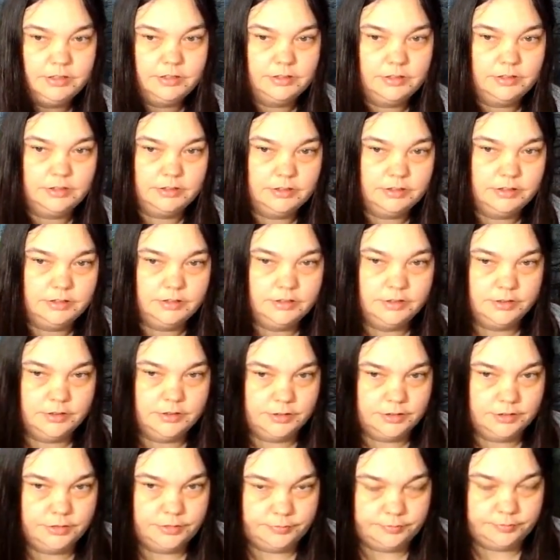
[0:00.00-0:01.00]

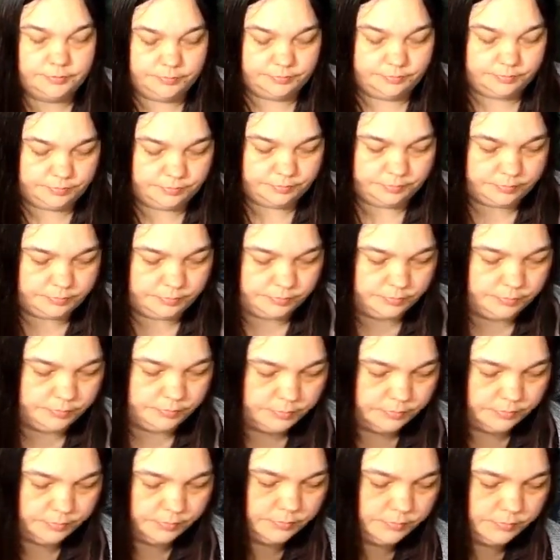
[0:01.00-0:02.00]

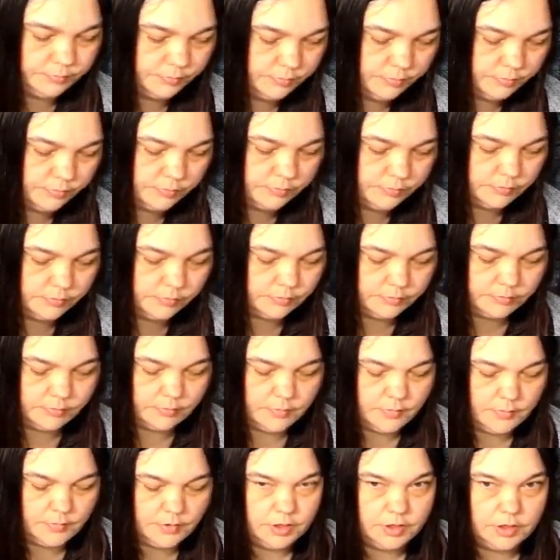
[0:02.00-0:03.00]

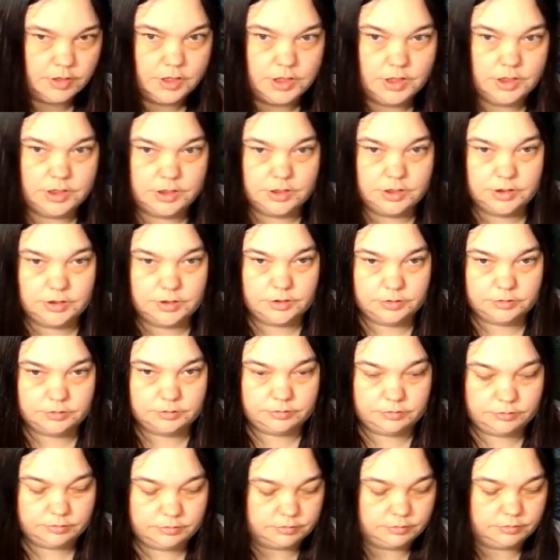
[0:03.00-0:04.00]

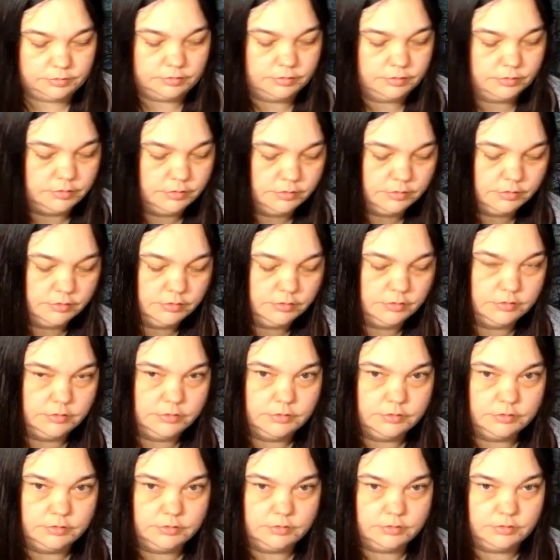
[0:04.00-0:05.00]

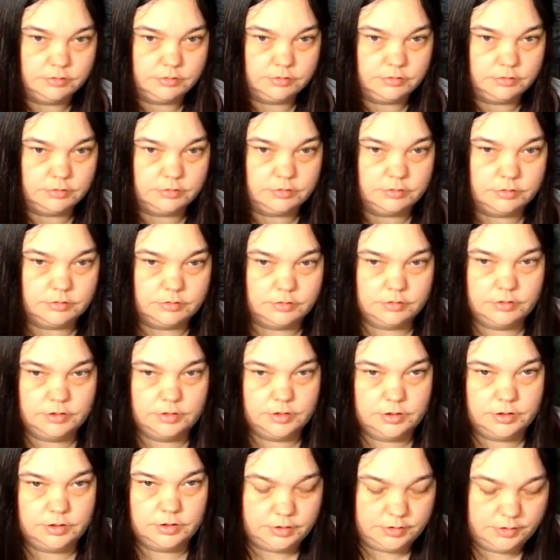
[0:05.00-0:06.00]

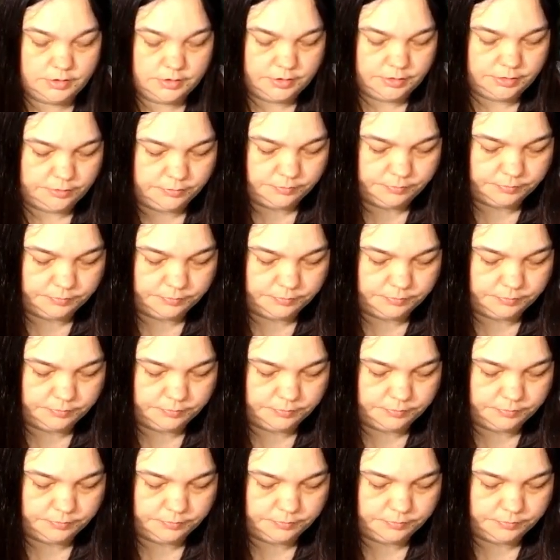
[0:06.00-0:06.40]
(silence)